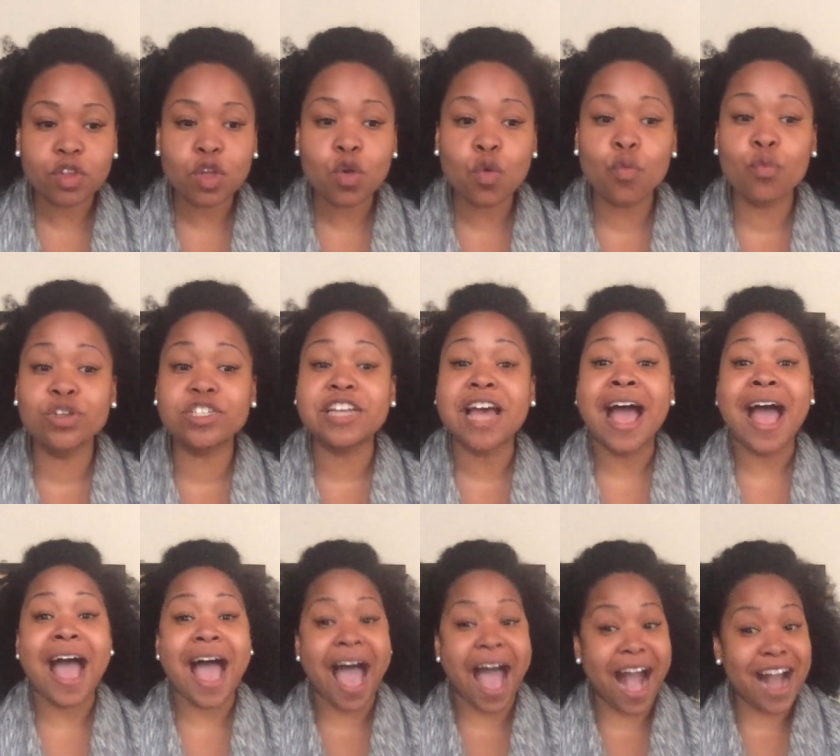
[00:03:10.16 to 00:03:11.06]
Which
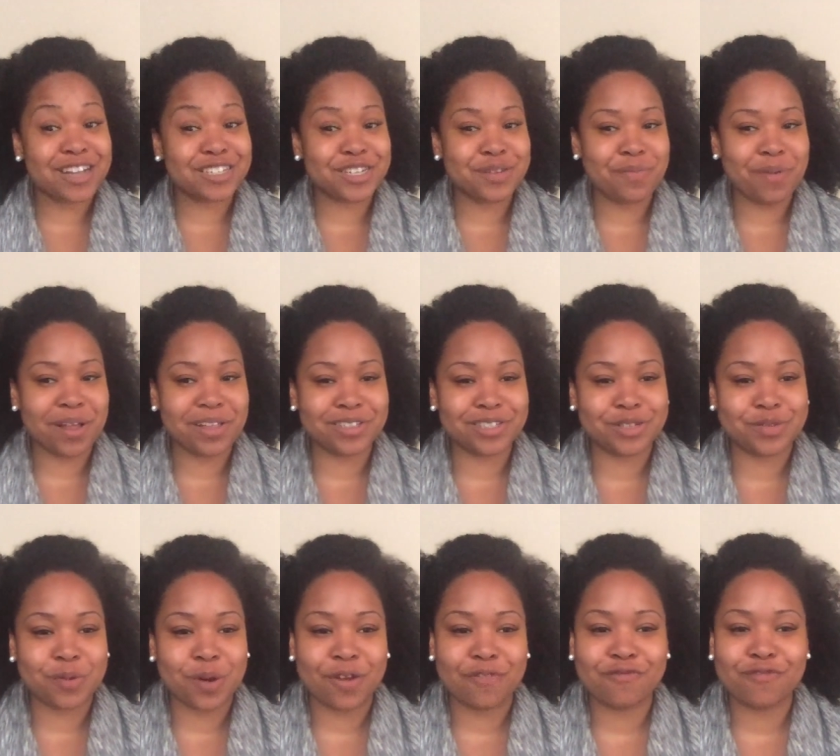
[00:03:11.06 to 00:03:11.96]
actually brings us
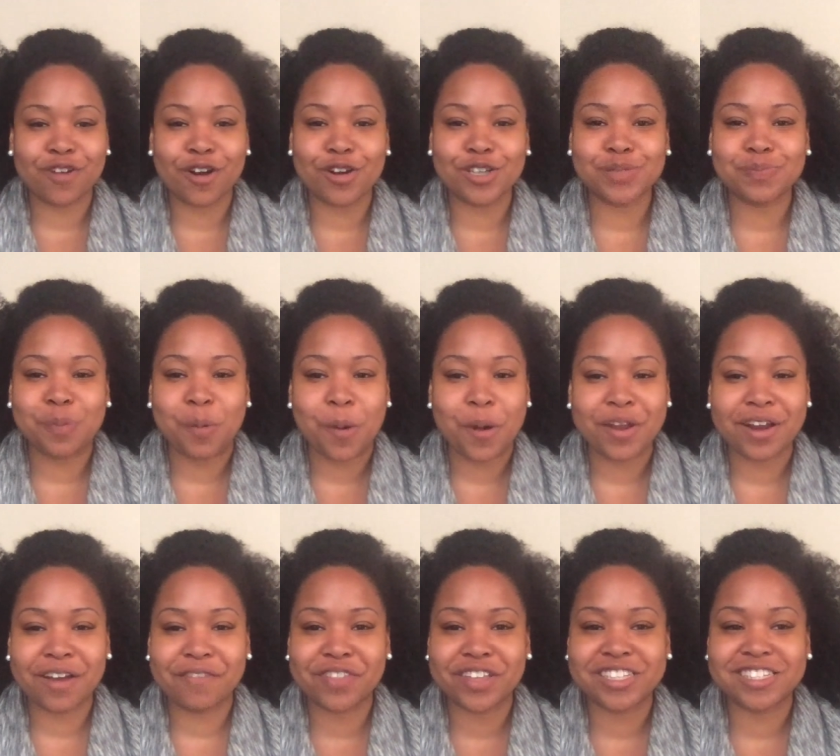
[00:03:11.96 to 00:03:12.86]
to our first point
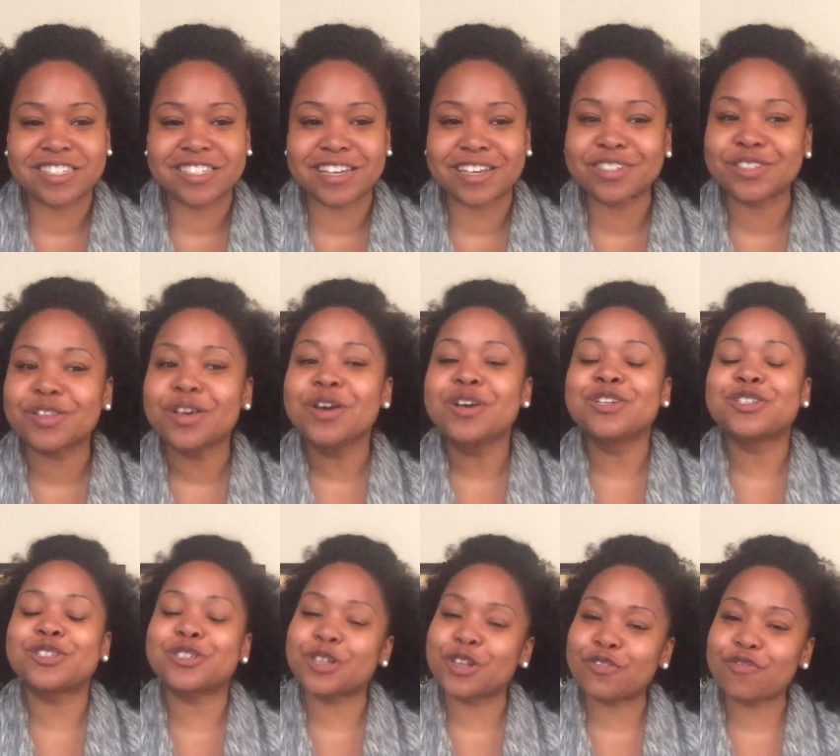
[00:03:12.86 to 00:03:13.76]
of the 6
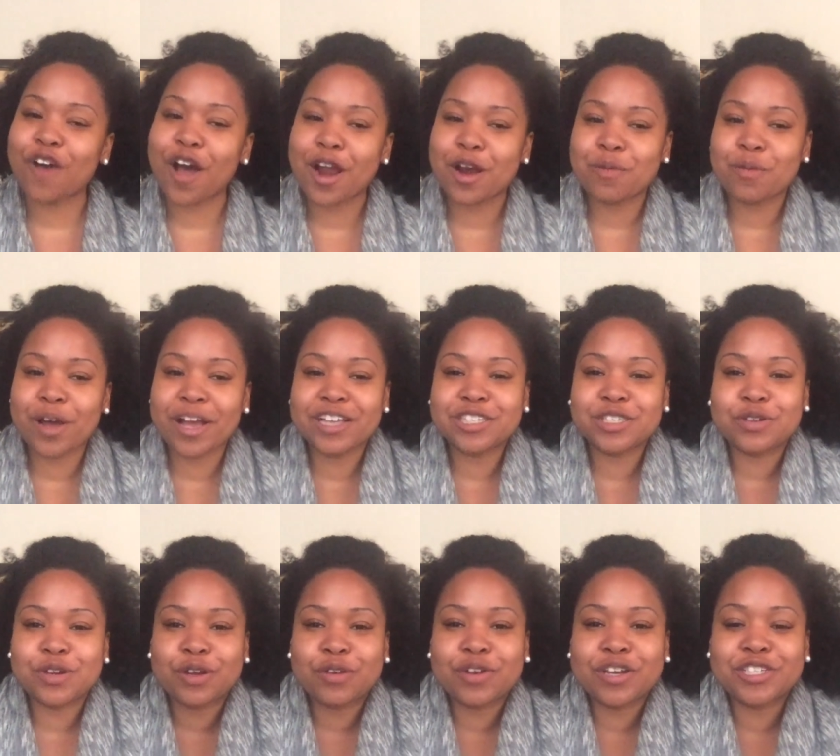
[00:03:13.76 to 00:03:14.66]
surefire ways
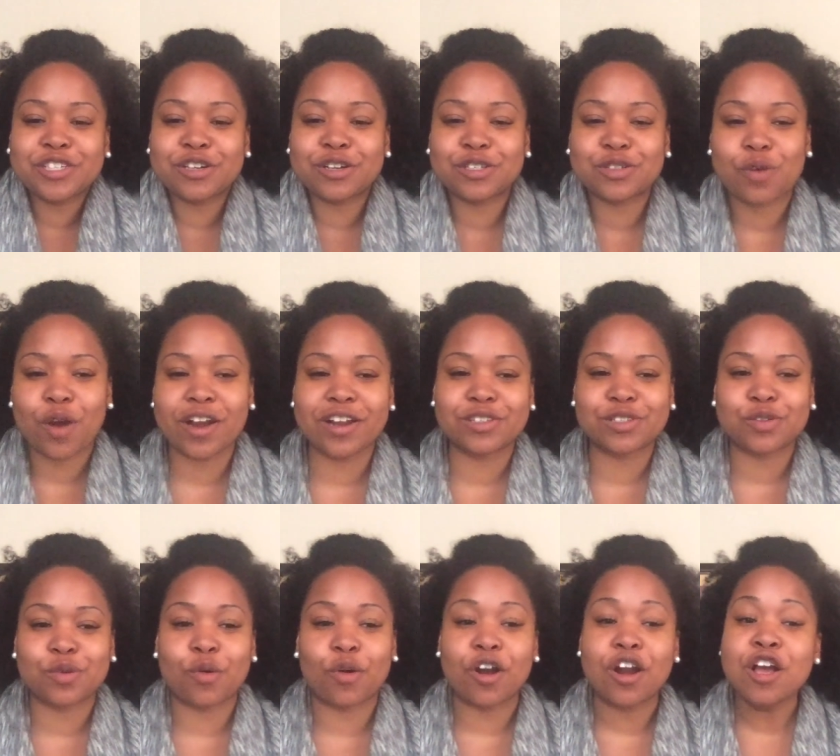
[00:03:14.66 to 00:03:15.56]
to increase your credit
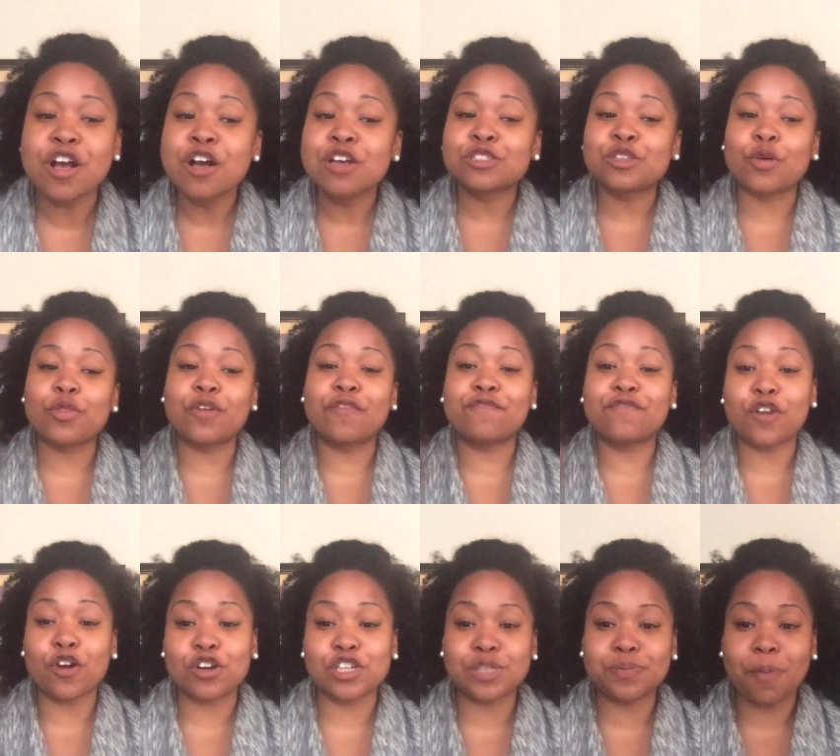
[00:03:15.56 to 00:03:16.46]
score. So the
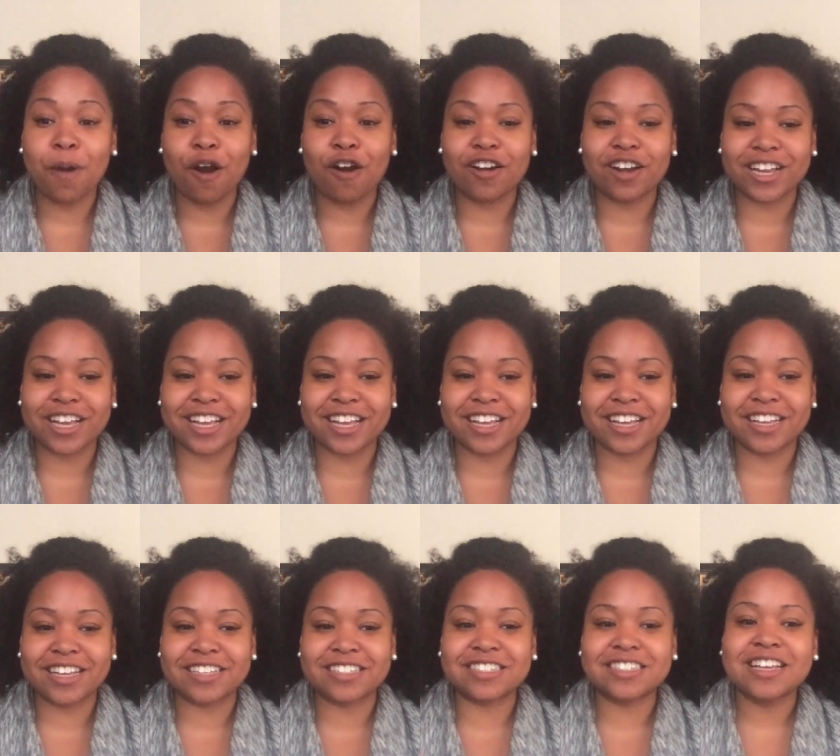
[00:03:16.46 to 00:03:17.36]
first part
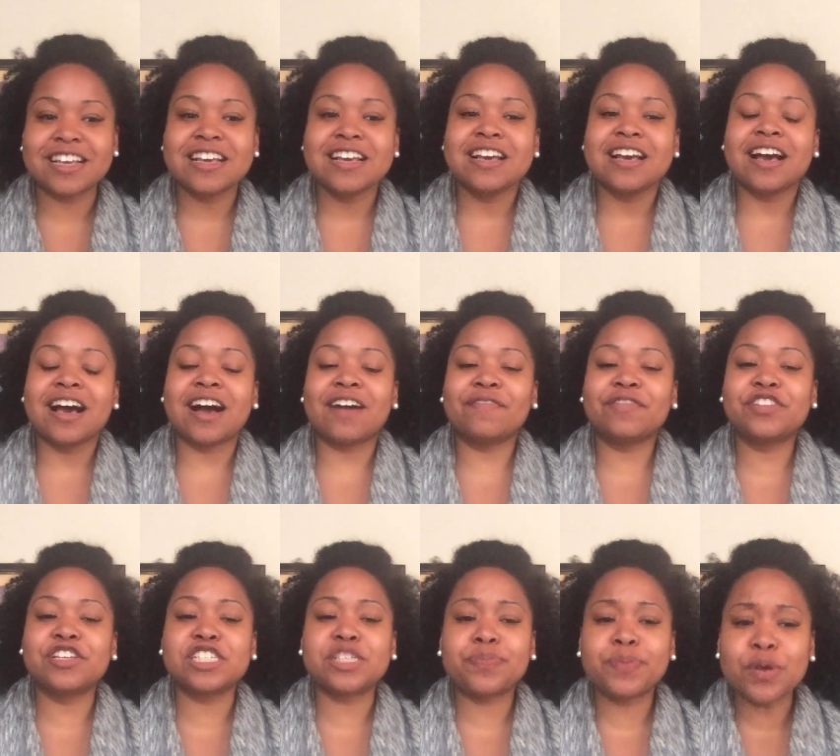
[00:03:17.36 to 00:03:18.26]
is
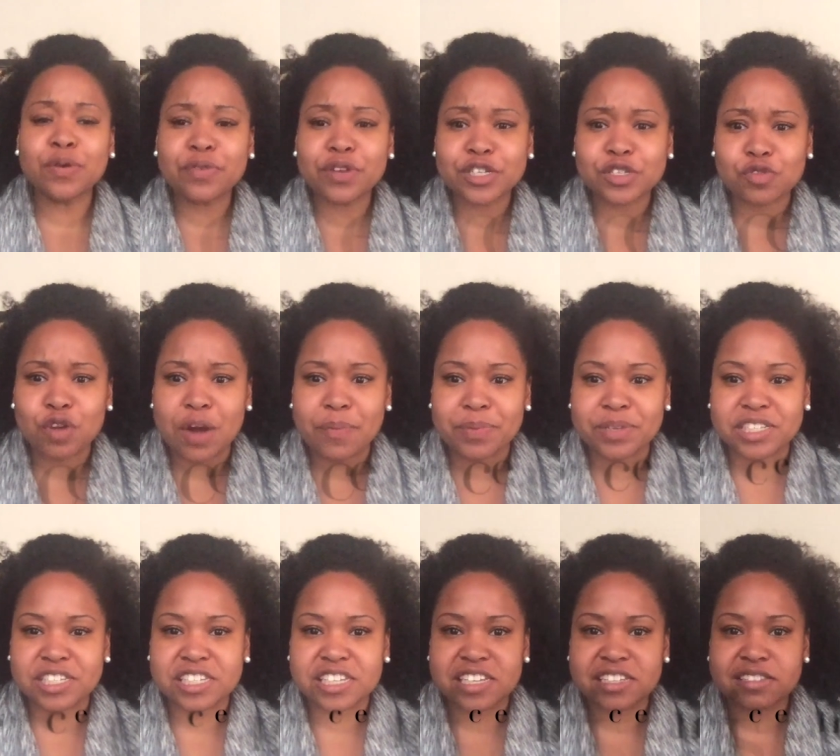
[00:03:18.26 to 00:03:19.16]
dispute
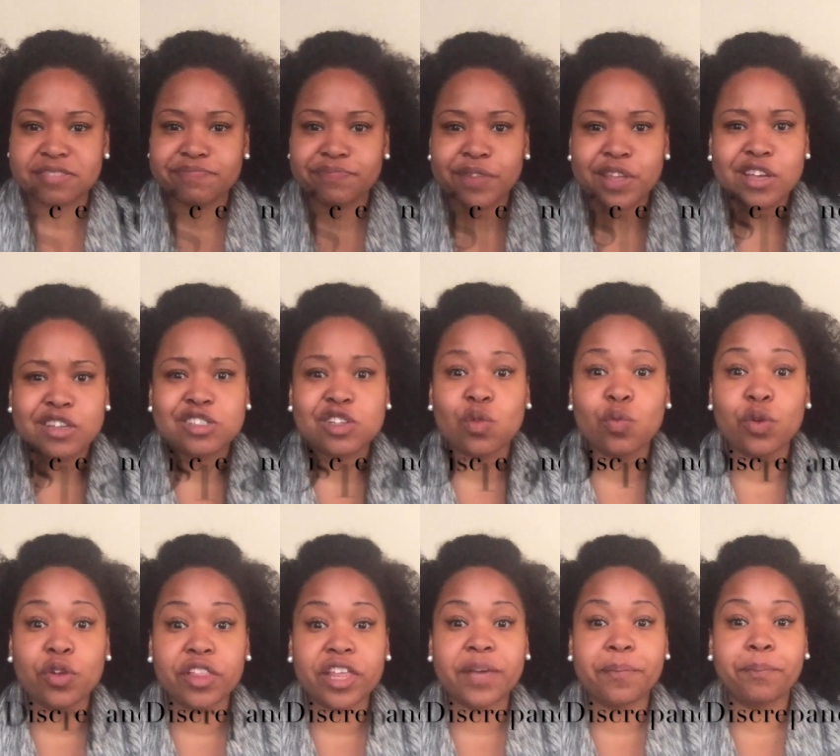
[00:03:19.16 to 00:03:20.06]
discrepancies. So
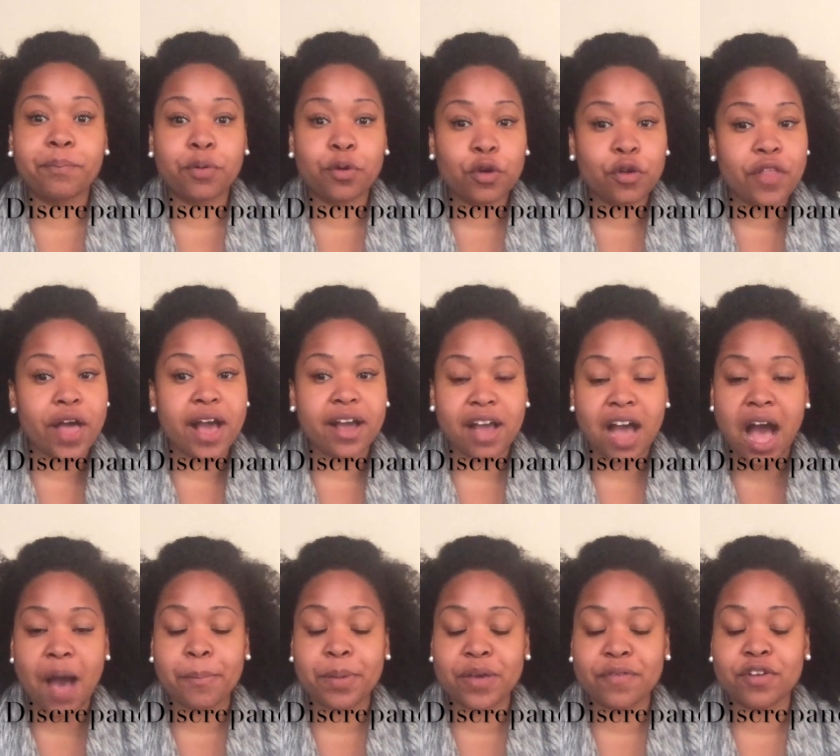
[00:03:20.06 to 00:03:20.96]
really pull that
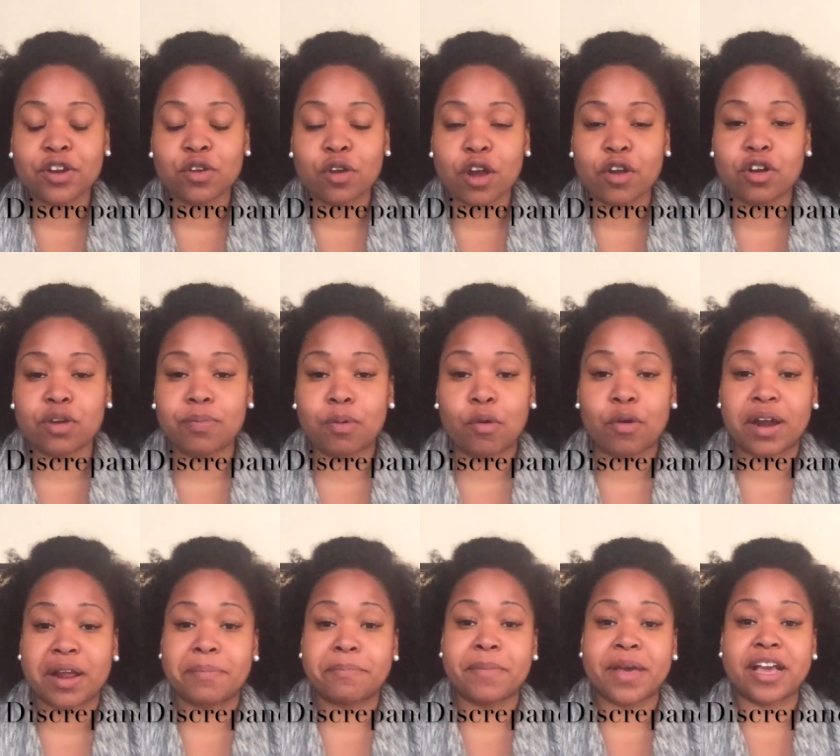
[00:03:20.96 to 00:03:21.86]
copy of your credit report
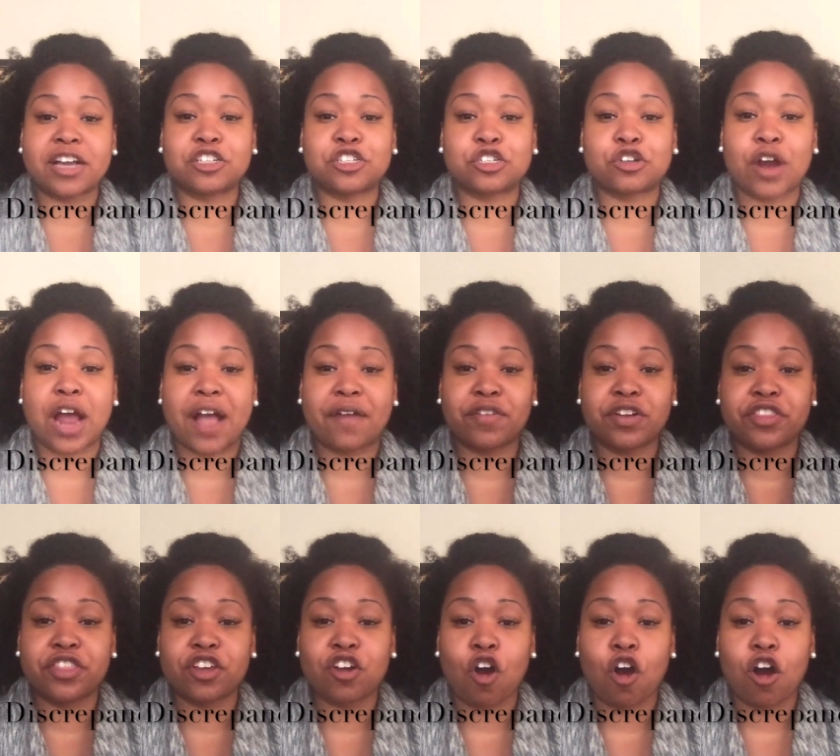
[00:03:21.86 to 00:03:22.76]
and make sure
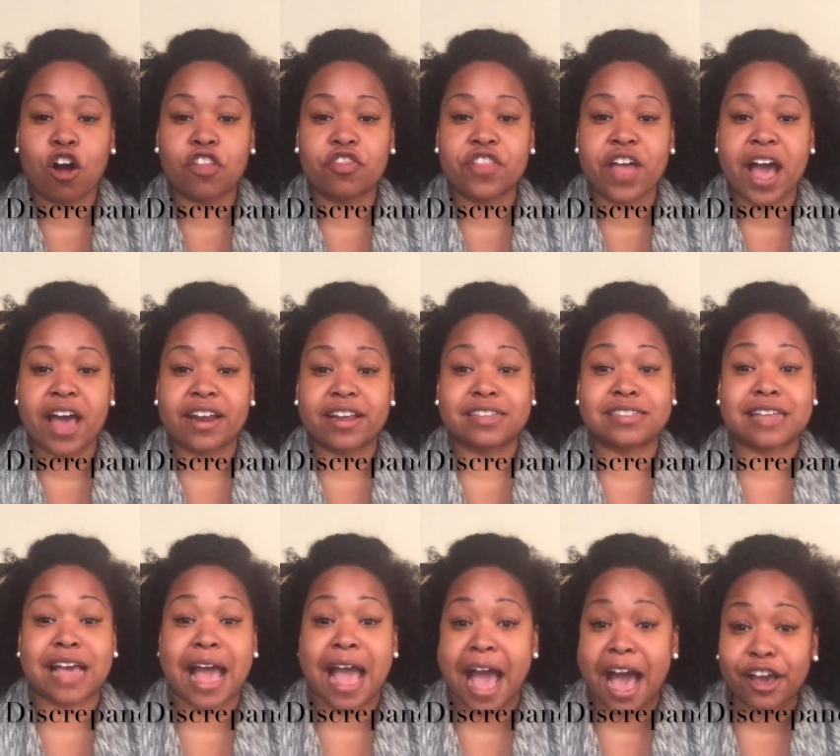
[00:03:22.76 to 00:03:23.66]
everything on that
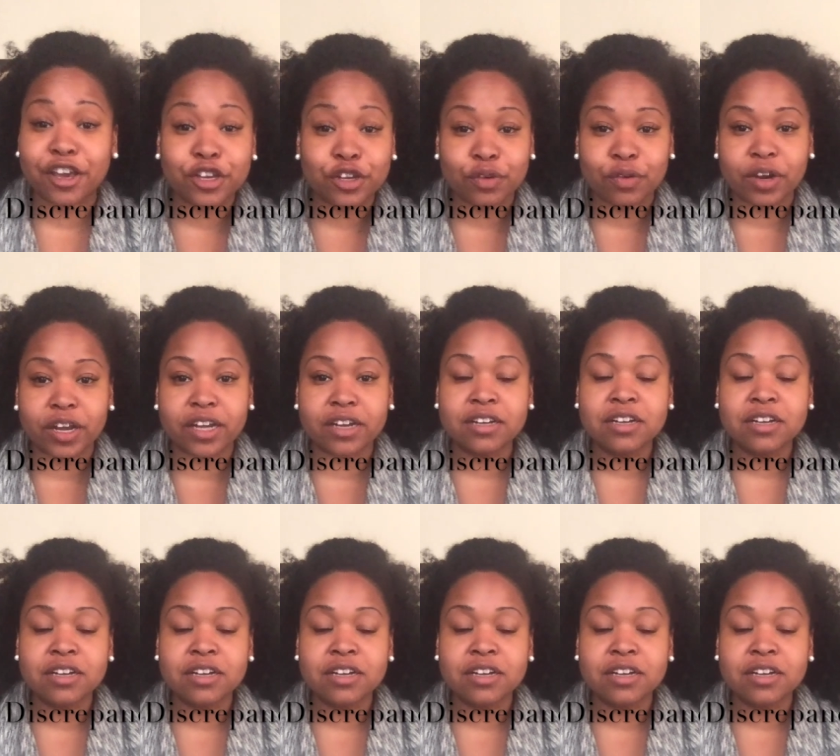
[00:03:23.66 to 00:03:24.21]
is accurate.